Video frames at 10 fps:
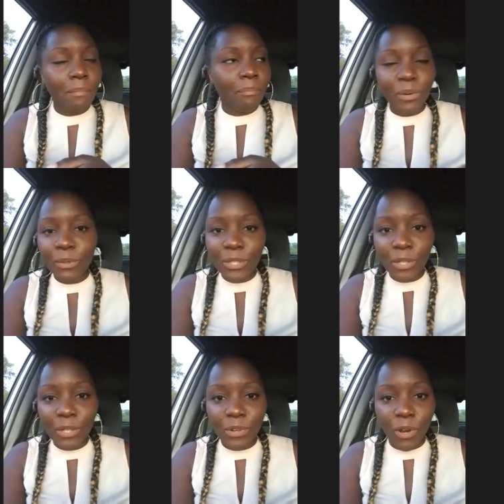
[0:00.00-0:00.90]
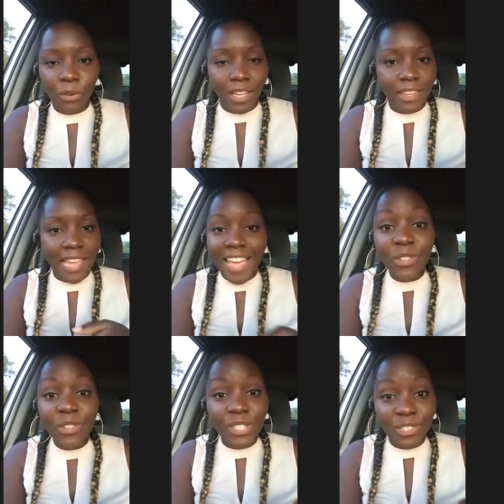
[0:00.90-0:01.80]
But also know that the
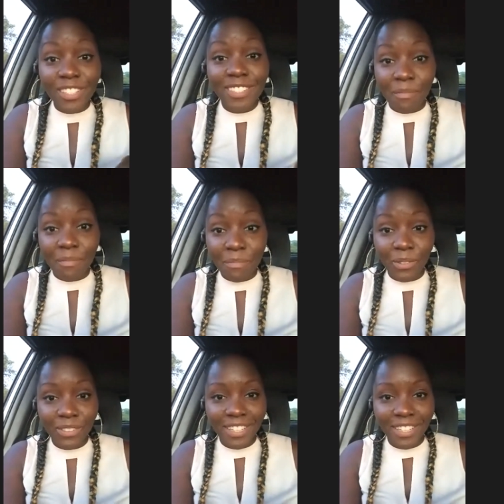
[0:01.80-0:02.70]
answer is not simple.